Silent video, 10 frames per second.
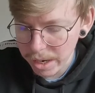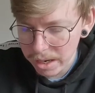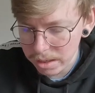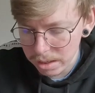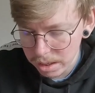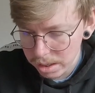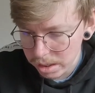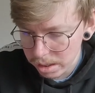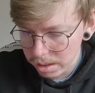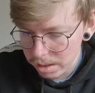Basic
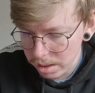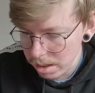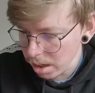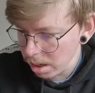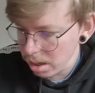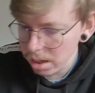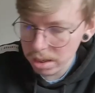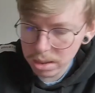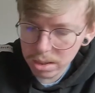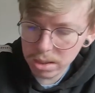
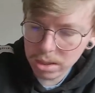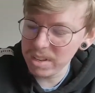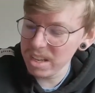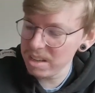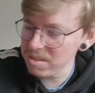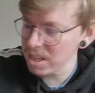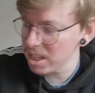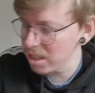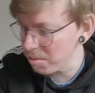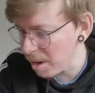cards,
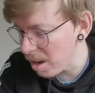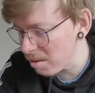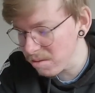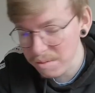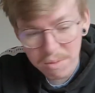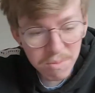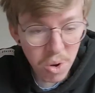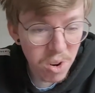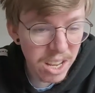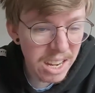£56 all